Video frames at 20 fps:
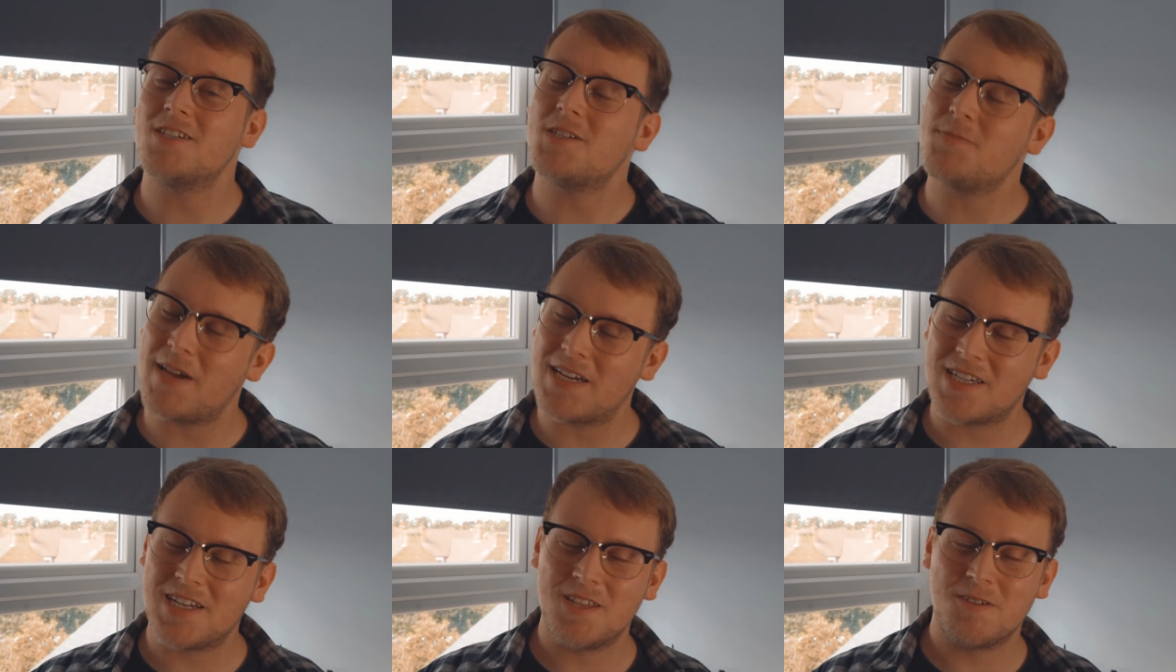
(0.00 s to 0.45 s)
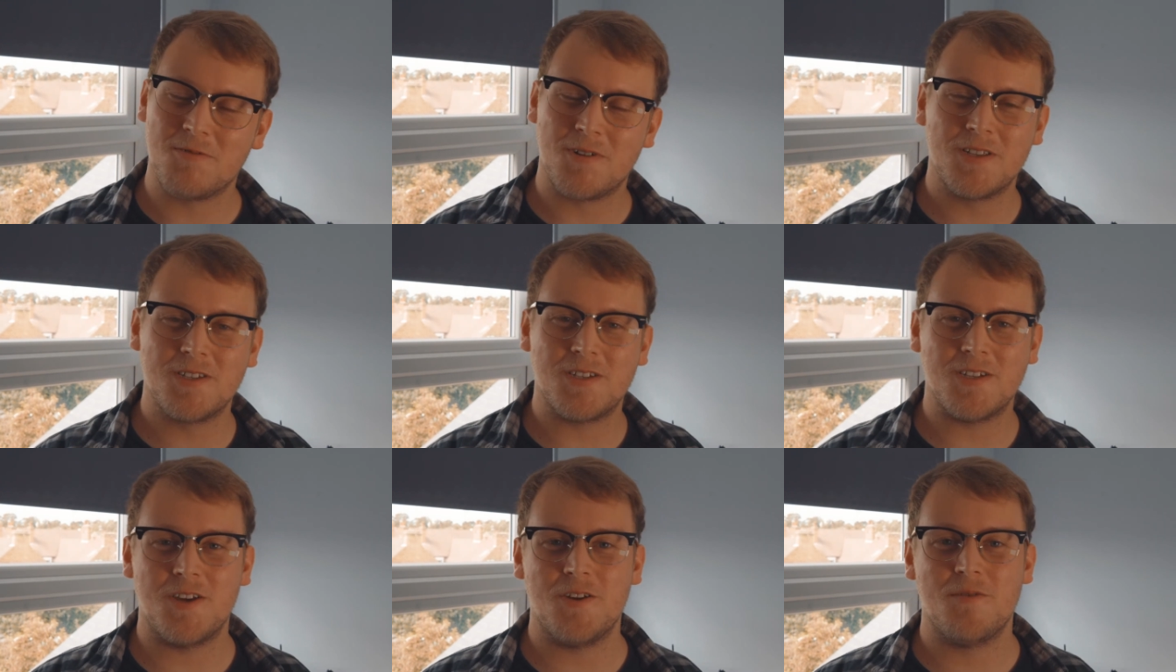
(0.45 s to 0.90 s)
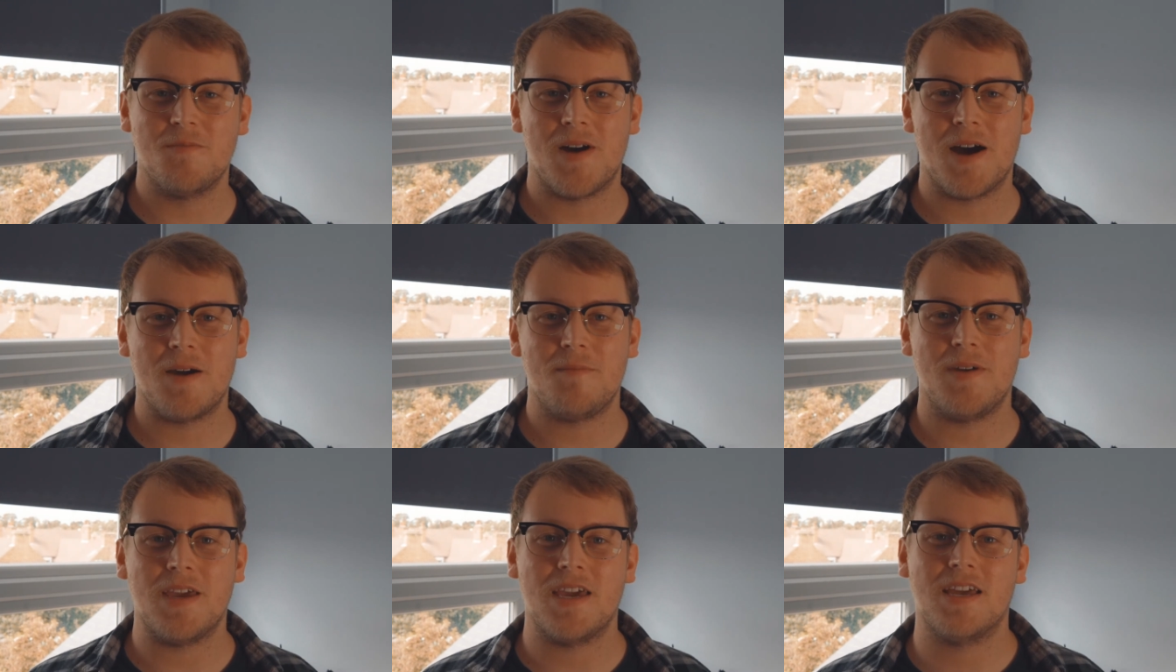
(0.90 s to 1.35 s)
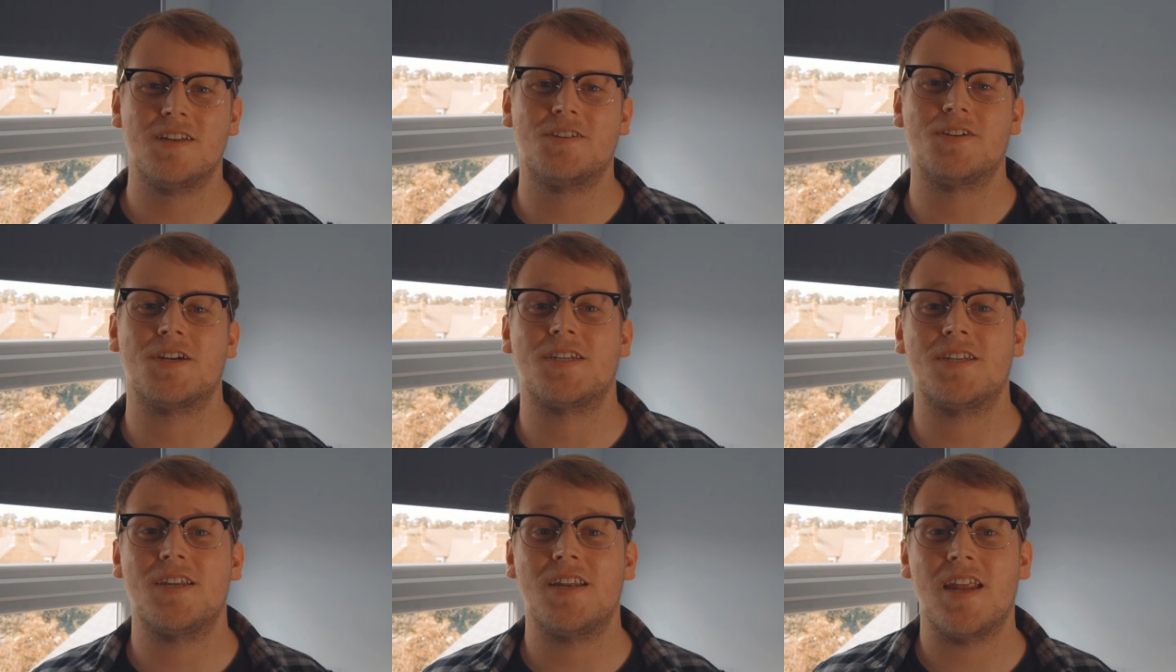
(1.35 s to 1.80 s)
especially the ones you might be
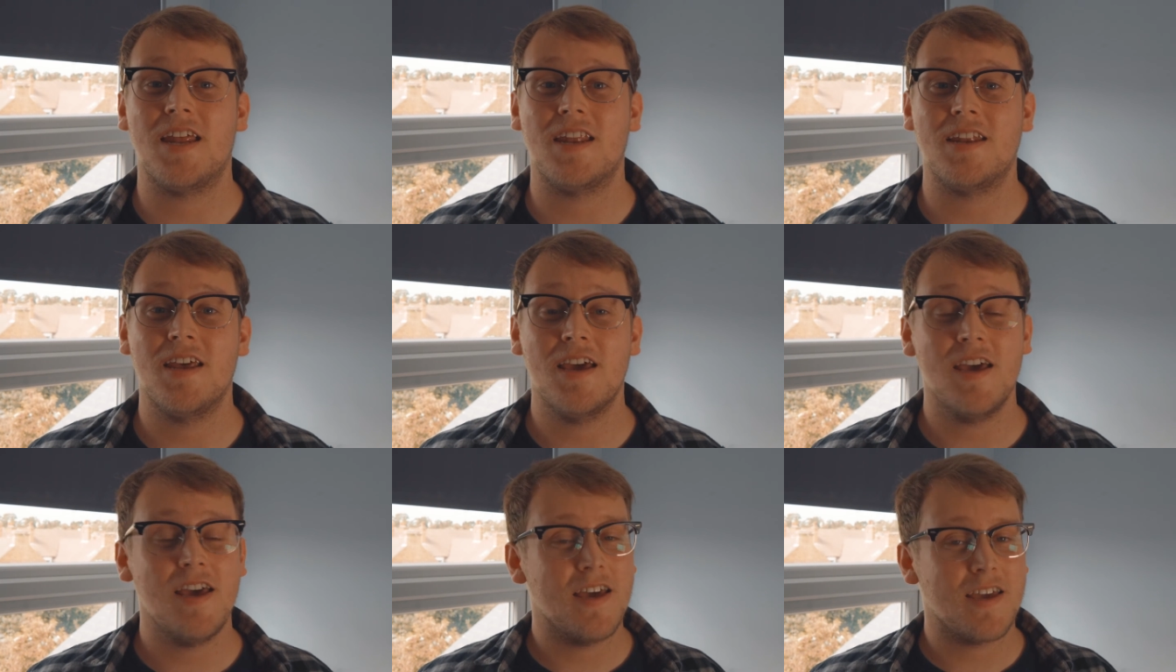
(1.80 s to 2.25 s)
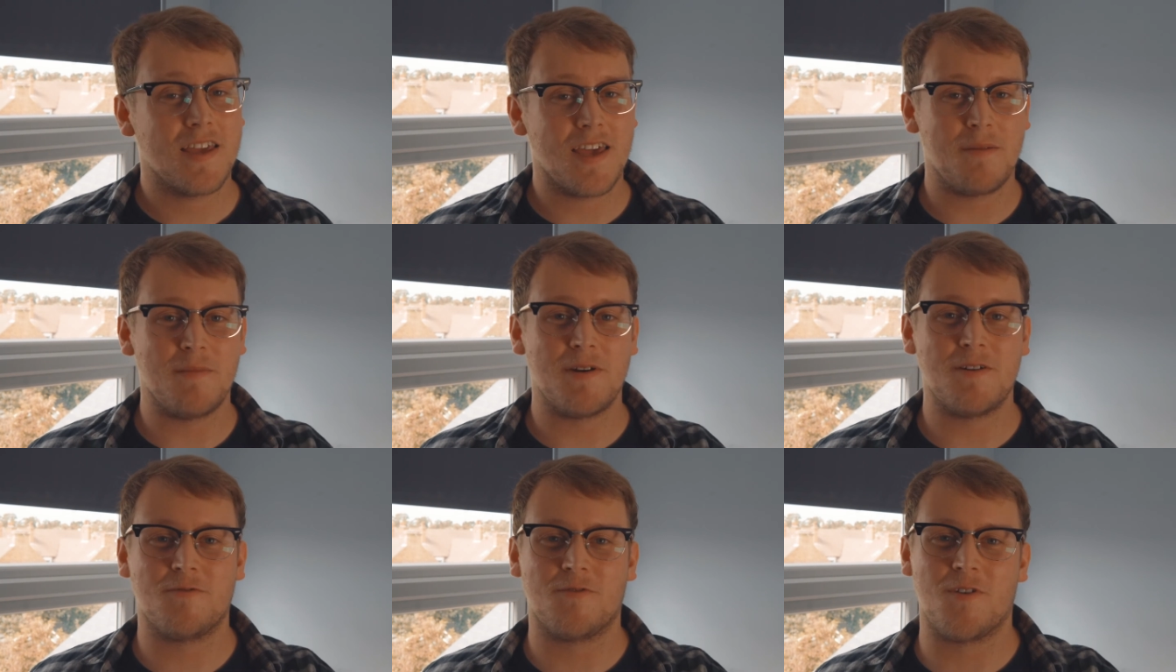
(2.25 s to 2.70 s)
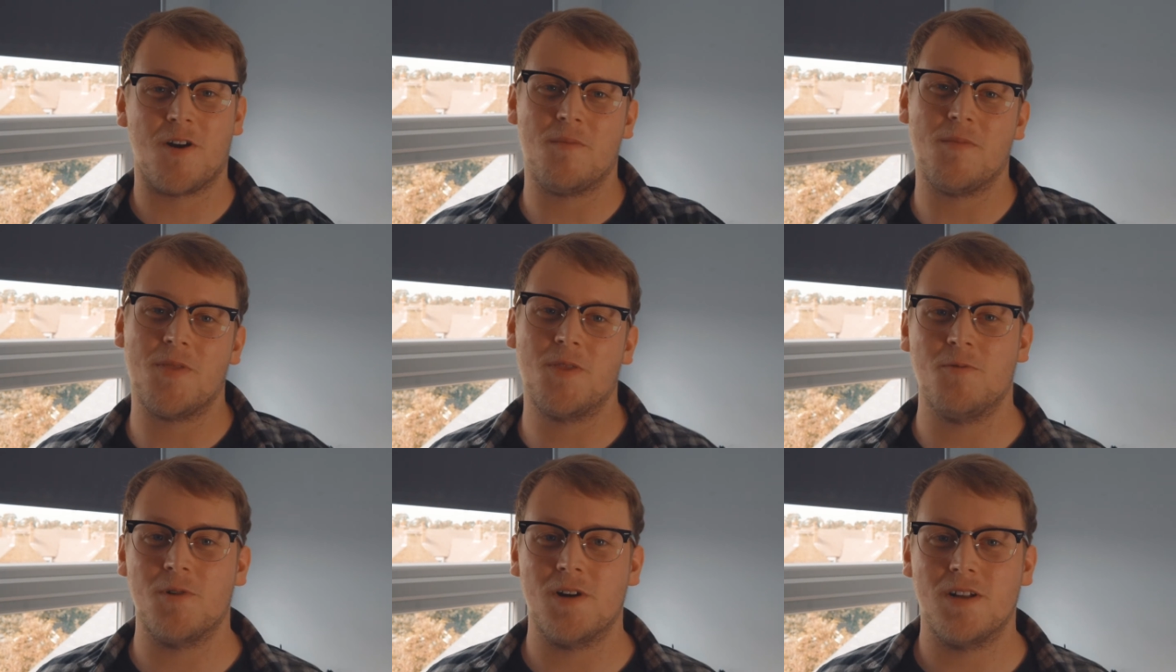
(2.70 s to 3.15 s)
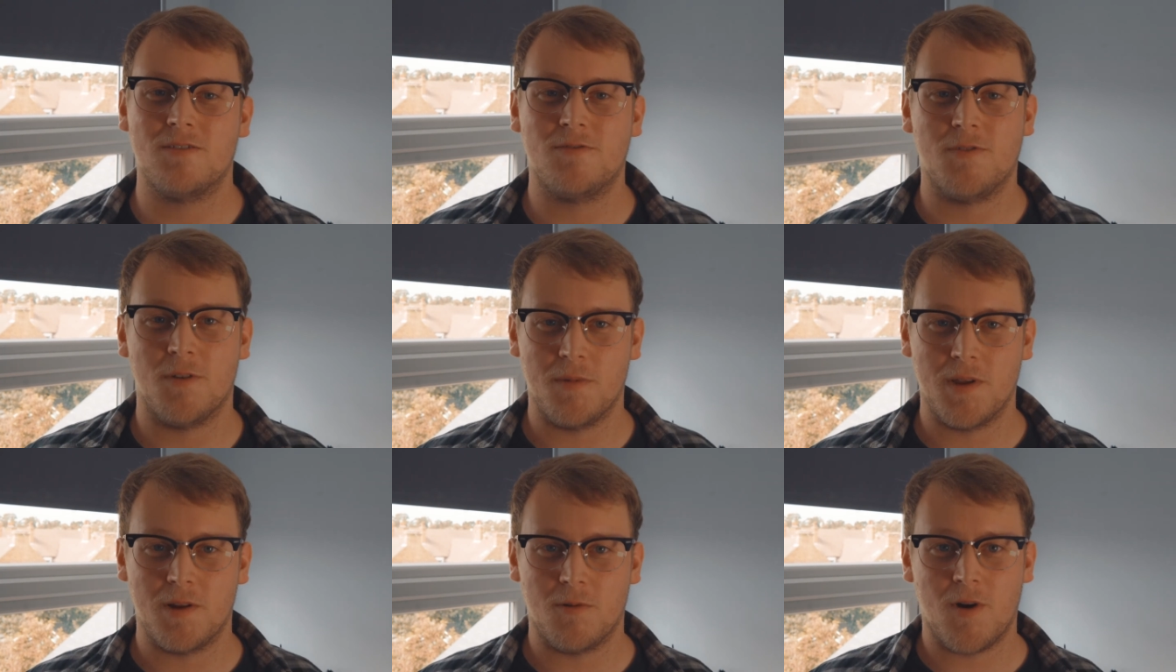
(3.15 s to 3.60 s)
interested in coming from the world of
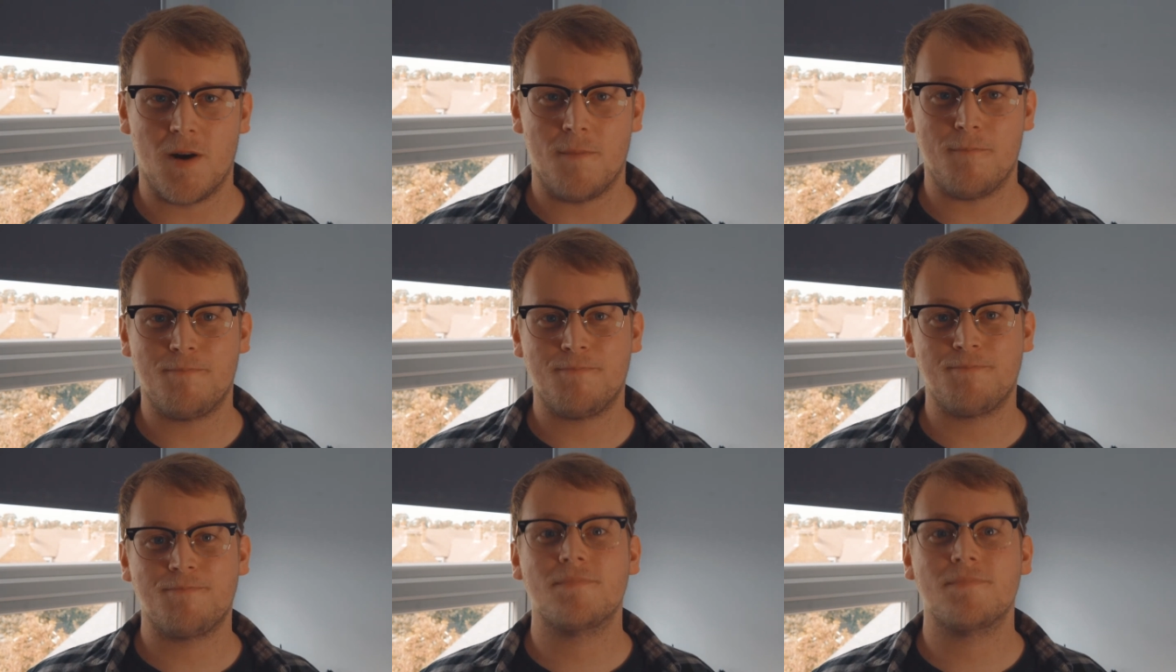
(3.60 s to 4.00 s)
Formula 1.